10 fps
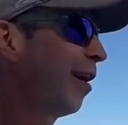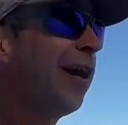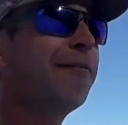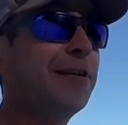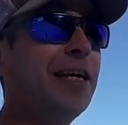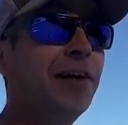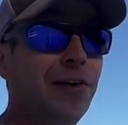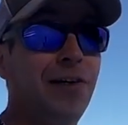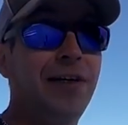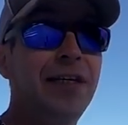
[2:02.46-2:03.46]
enough
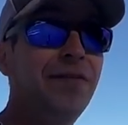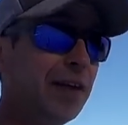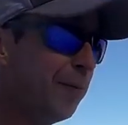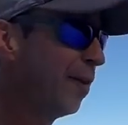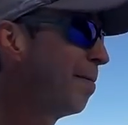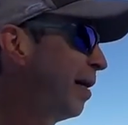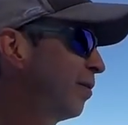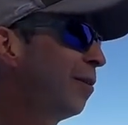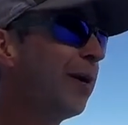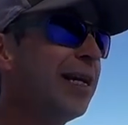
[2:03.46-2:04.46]
here, even up on the
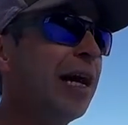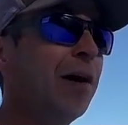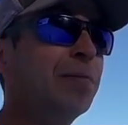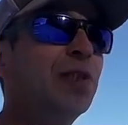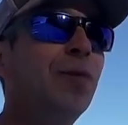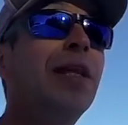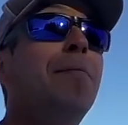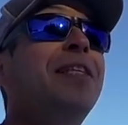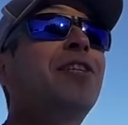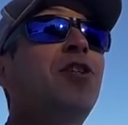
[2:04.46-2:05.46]
mountain right now. I'm,
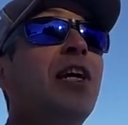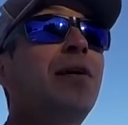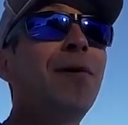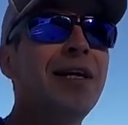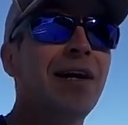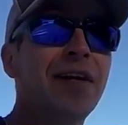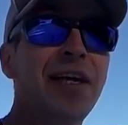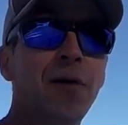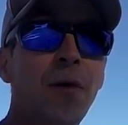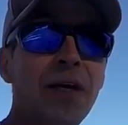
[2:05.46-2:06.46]
I'm in the shade right now to
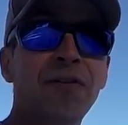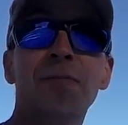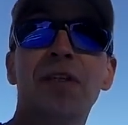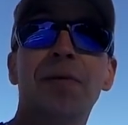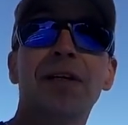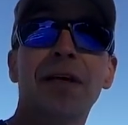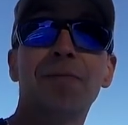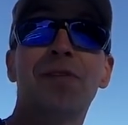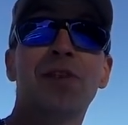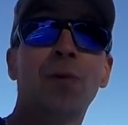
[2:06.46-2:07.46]
get away from someone because
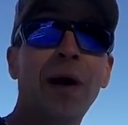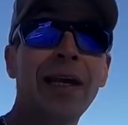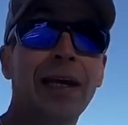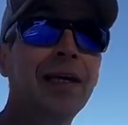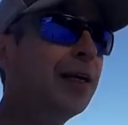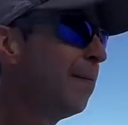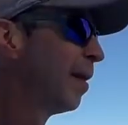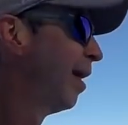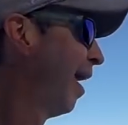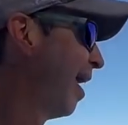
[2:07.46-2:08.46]
I'm sweating.
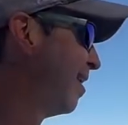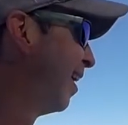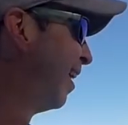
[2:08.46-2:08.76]
And